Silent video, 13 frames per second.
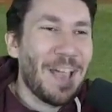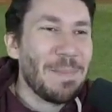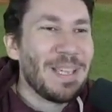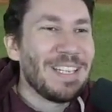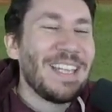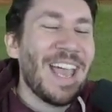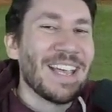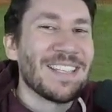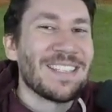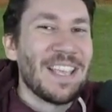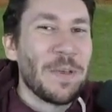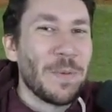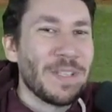I mean, yes,
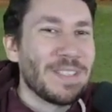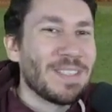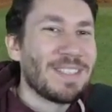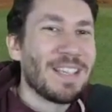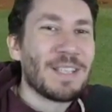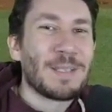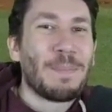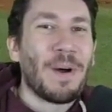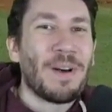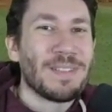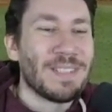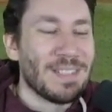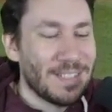it was 6
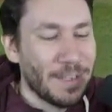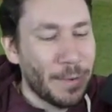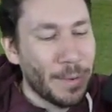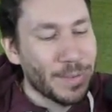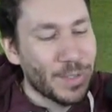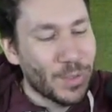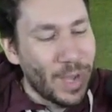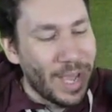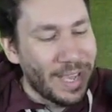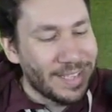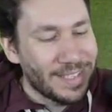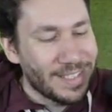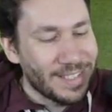balls and 0
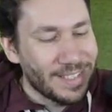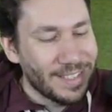strikes.